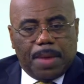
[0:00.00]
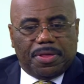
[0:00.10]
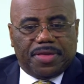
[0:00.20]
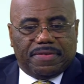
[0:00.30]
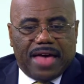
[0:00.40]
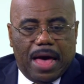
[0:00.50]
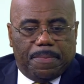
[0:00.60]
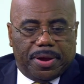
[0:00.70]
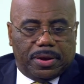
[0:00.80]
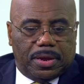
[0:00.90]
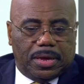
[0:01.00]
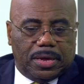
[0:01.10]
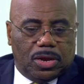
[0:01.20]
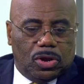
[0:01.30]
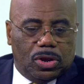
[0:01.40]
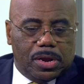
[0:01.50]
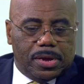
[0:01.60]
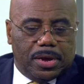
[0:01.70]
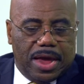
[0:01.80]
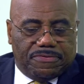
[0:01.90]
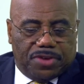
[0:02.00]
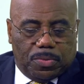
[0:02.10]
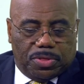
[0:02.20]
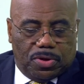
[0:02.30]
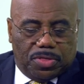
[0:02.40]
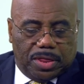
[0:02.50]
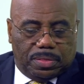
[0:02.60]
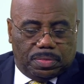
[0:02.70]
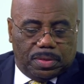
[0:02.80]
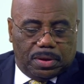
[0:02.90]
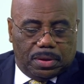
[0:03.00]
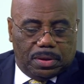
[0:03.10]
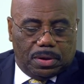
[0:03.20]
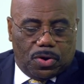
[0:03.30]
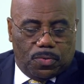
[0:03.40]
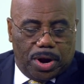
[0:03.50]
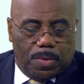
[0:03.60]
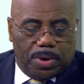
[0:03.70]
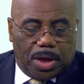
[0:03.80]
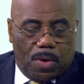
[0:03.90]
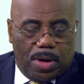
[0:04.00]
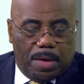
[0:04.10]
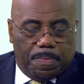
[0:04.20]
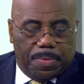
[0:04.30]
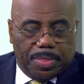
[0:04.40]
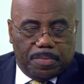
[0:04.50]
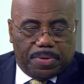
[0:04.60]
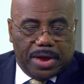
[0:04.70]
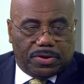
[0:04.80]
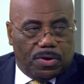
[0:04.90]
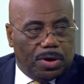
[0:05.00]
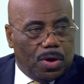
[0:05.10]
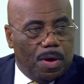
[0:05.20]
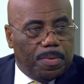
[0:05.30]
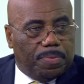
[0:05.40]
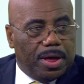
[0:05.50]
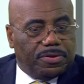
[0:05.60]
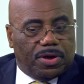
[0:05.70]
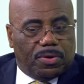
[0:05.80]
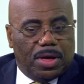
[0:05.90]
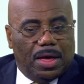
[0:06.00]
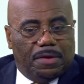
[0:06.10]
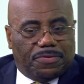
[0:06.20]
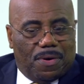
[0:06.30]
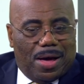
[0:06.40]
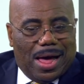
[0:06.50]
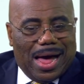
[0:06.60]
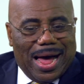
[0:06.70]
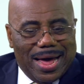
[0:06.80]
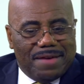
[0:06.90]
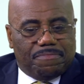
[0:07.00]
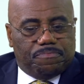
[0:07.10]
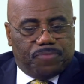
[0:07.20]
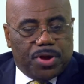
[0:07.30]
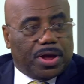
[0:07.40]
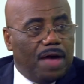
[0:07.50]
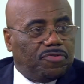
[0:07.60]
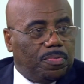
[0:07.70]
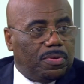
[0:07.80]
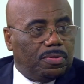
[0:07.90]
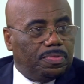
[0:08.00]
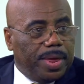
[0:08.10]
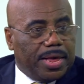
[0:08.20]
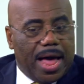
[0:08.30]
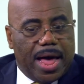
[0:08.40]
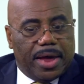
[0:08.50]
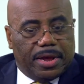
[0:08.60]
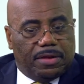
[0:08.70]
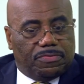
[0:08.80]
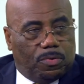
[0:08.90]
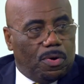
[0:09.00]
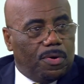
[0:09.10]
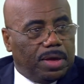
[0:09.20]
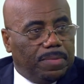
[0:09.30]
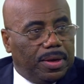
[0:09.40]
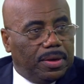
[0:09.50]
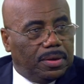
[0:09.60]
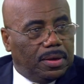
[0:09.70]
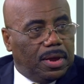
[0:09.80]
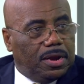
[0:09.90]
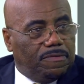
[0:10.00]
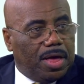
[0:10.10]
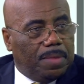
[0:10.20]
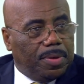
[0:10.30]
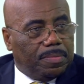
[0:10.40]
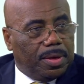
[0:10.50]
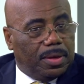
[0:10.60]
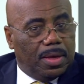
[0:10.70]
couple of things happened, and I've shared with you that the career would go up and then plateau and go up and plateau. So I am very comfortable that God is growing me and developing me.